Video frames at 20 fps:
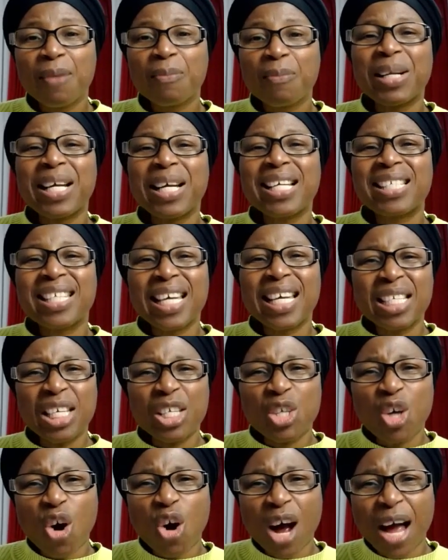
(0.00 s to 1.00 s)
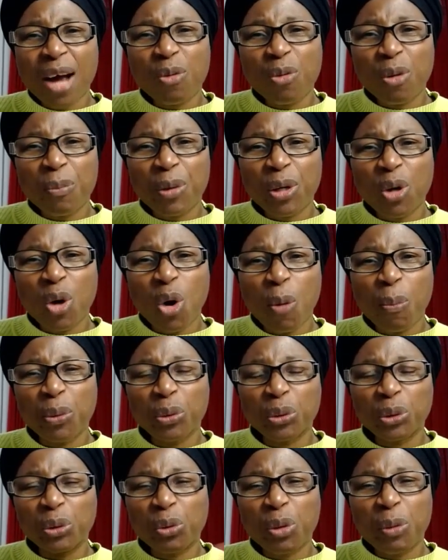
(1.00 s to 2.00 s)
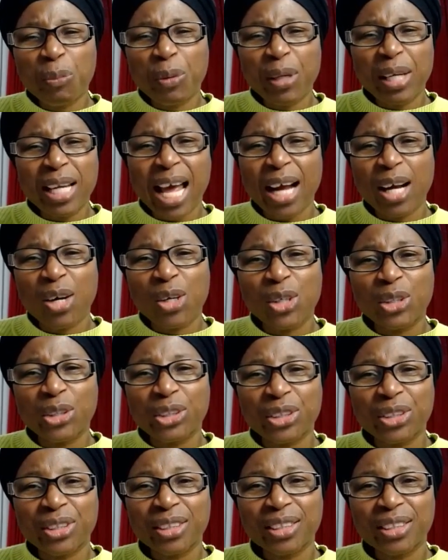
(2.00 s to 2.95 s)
Place it in your eye will be open. You will be like God.